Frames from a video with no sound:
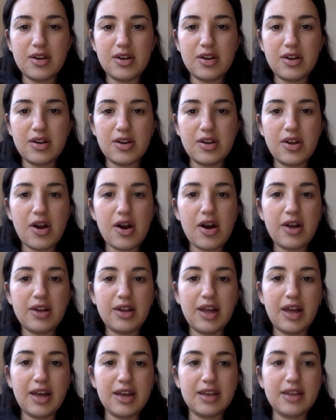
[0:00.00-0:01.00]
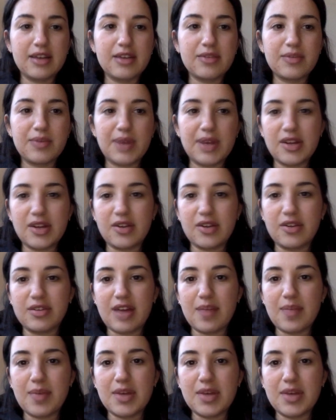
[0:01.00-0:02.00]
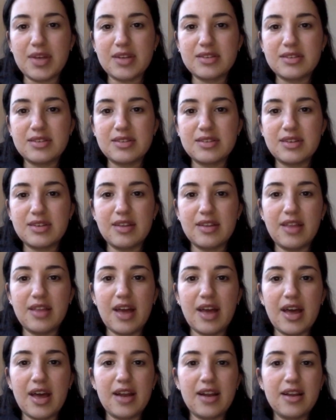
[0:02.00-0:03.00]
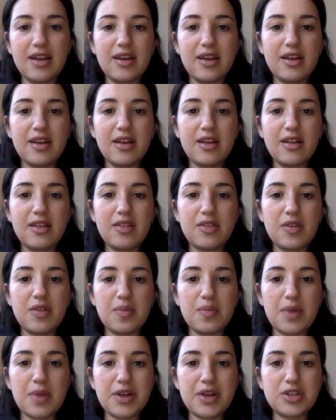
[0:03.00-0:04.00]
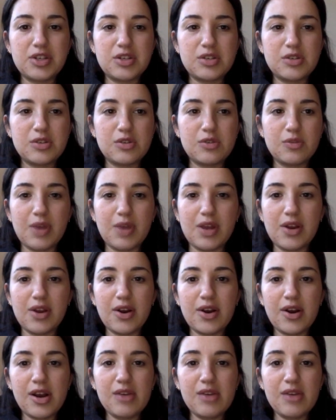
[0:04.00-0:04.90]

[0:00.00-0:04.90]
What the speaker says: not like regular lemons in that they're much sweeter.